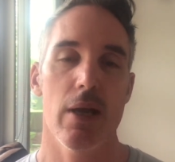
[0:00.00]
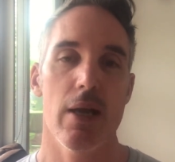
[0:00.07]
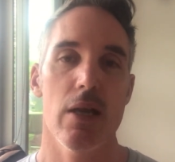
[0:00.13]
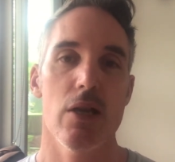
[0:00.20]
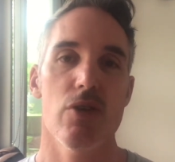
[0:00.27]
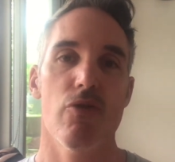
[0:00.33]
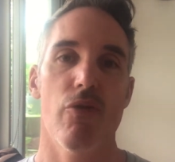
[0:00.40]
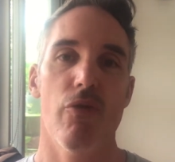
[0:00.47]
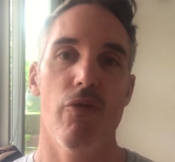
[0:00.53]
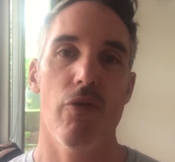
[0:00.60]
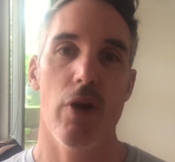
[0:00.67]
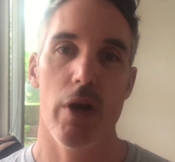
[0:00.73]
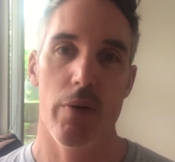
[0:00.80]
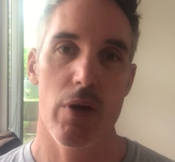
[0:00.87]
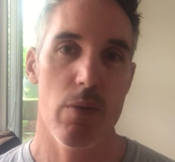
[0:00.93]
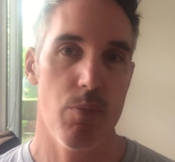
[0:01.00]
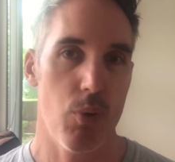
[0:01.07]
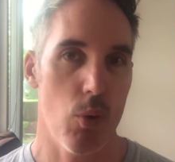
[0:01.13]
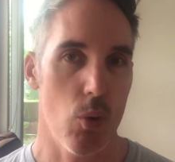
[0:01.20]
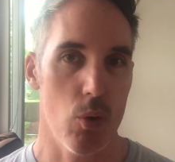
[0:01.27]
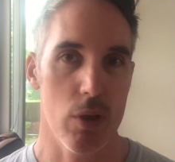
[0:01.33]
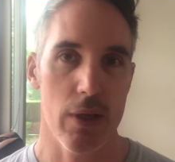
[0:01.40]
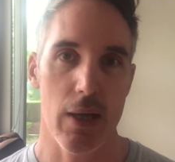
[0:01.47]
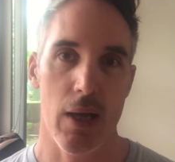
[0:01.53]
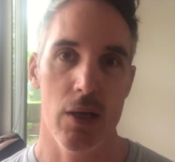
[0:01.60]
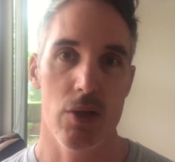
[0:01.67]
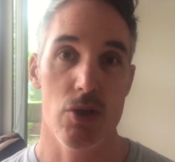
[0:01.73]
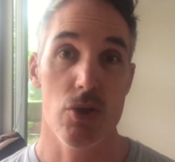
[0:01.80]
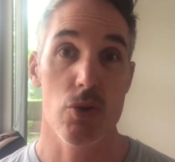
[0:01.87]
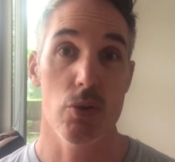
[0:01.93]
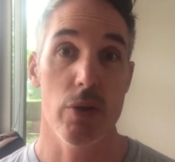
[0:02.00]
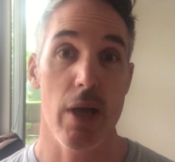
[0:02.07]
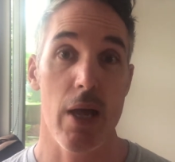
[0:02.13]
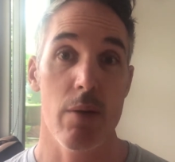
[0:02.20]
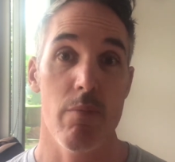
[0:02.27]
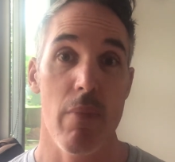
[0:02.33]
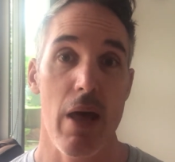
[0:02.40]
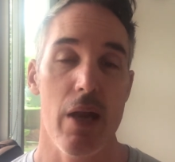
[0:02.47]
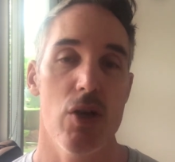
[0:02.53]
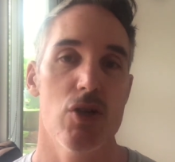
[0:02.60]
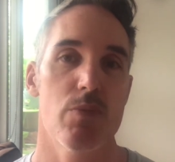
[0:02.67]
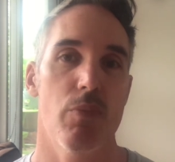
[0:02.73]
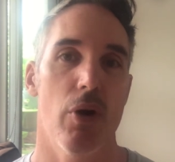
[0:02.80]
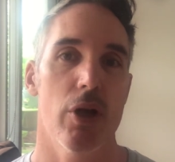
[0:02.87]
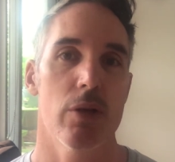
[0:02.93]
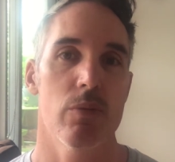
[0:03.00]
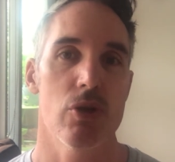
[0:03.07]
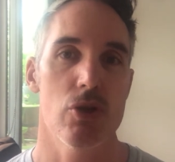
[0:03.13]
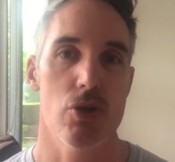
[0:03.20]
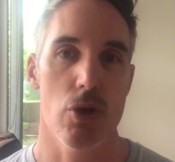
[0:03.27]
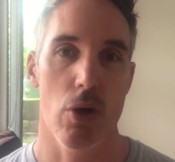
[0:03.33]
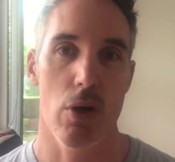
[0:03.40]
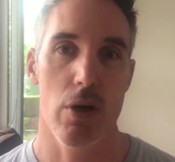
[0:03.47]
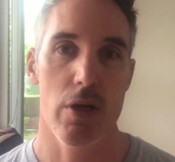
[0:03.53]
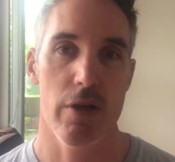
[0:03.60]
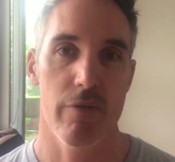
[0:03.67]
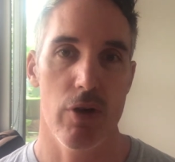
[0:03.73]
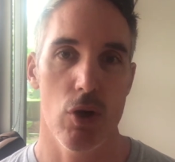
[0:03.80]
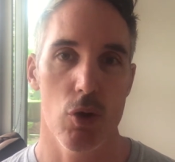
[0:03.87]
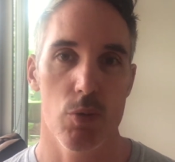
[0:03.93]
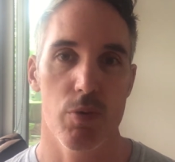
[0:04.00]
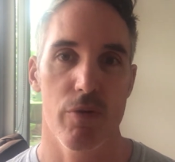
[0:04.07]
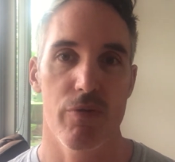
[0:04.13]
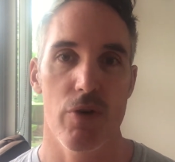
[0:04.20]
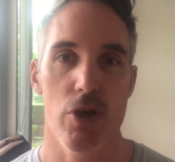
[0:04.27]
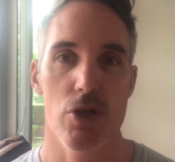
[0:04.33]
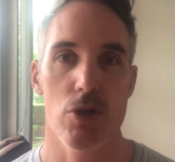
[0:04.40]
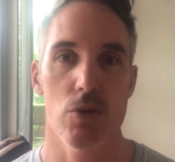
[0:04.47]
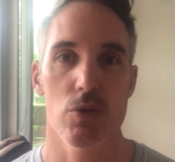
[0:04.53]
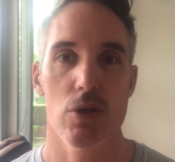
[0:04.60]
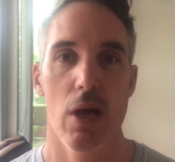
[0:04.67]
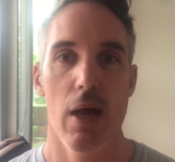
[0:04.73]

It is very poorly understood and managed by the majority of health professionals.